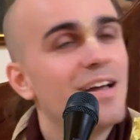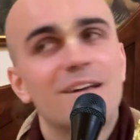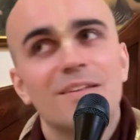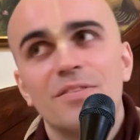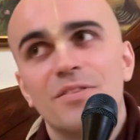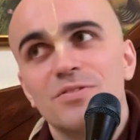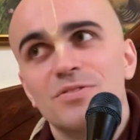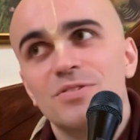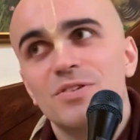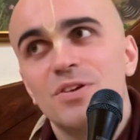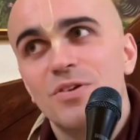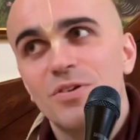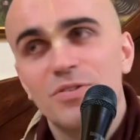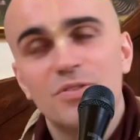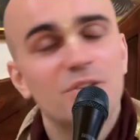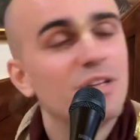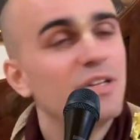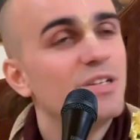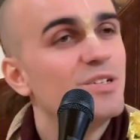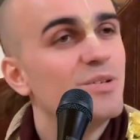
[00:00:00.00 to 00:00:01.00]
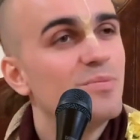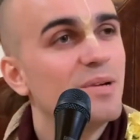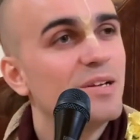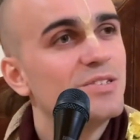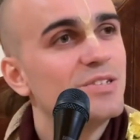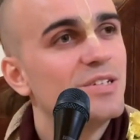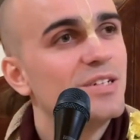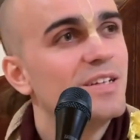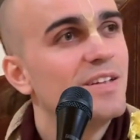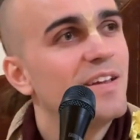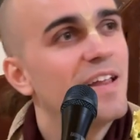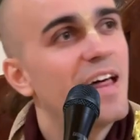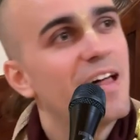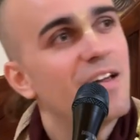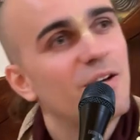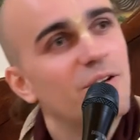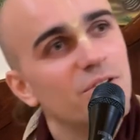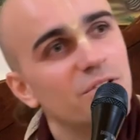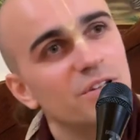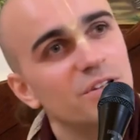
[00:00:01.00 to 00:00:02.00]
there's an earthly dimension, and in
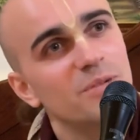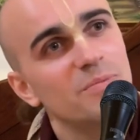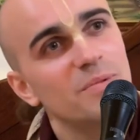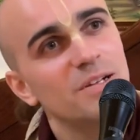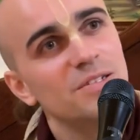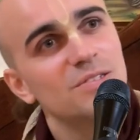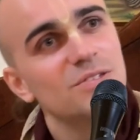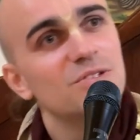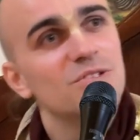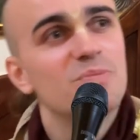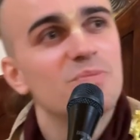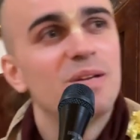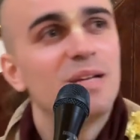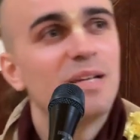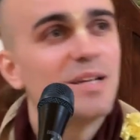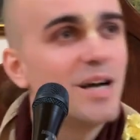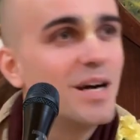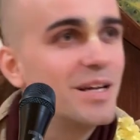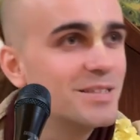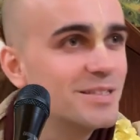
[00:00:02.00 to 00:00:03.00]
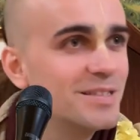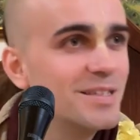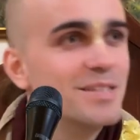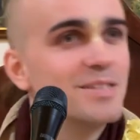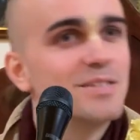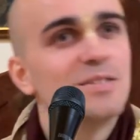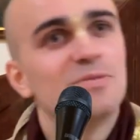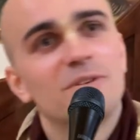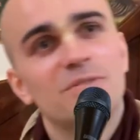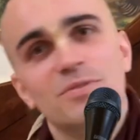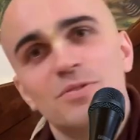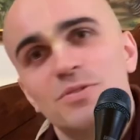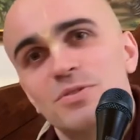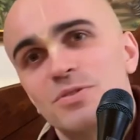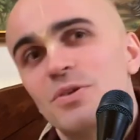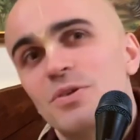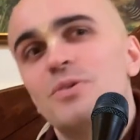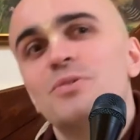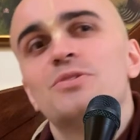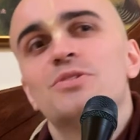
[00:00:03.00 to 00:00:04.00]
that earthly dimension there's many continents and rivers
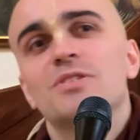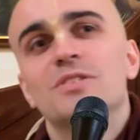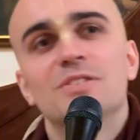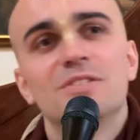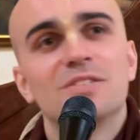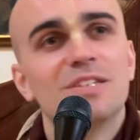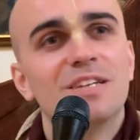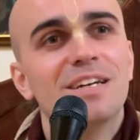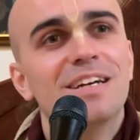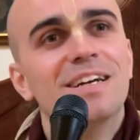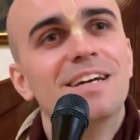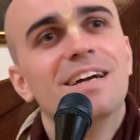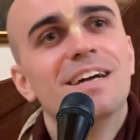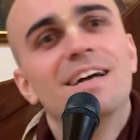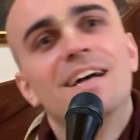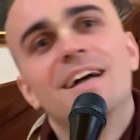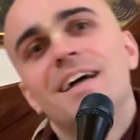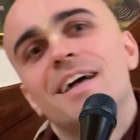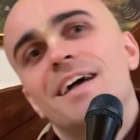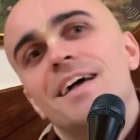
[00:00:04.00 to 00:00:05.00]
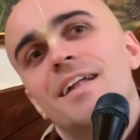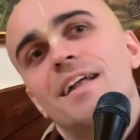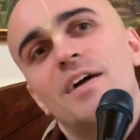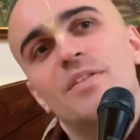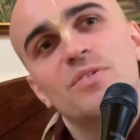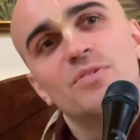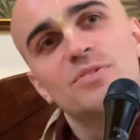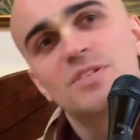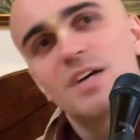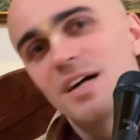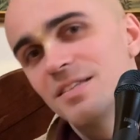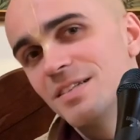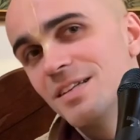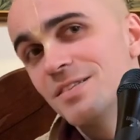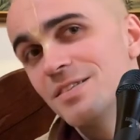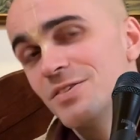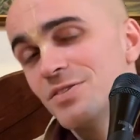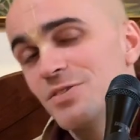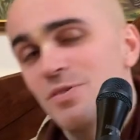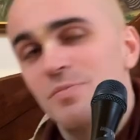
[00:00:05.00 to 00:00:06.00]
and oceans. And on those
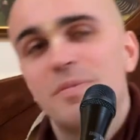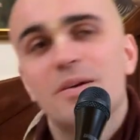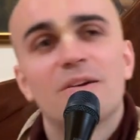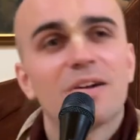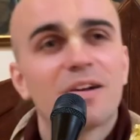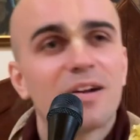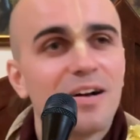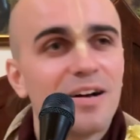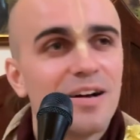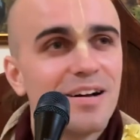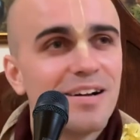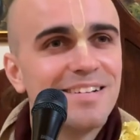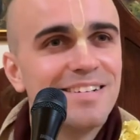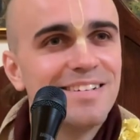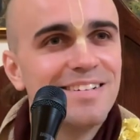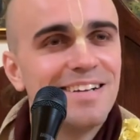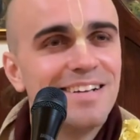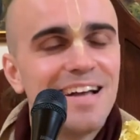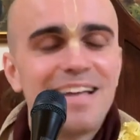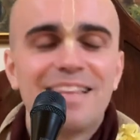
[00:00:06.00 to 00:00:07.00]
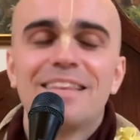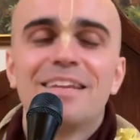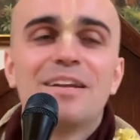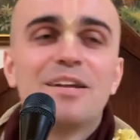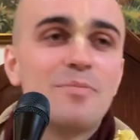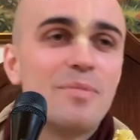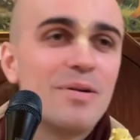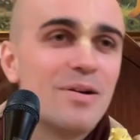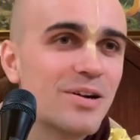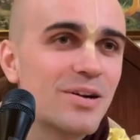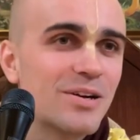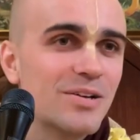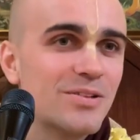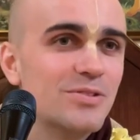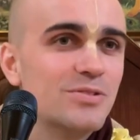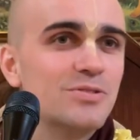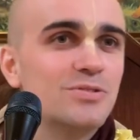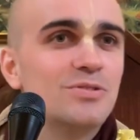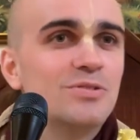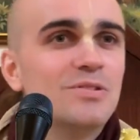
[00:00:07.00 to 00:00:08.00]
continents there's America, and then in America
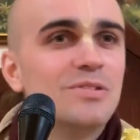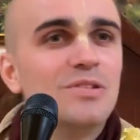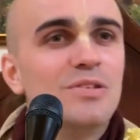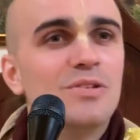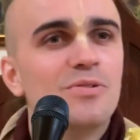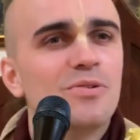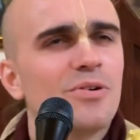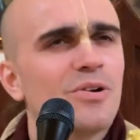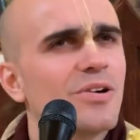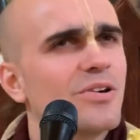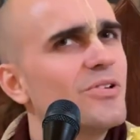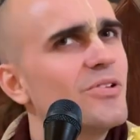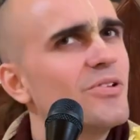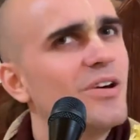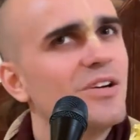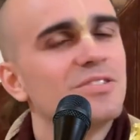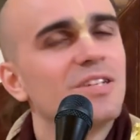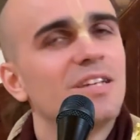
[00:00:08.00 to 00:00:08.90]
there's New York or Los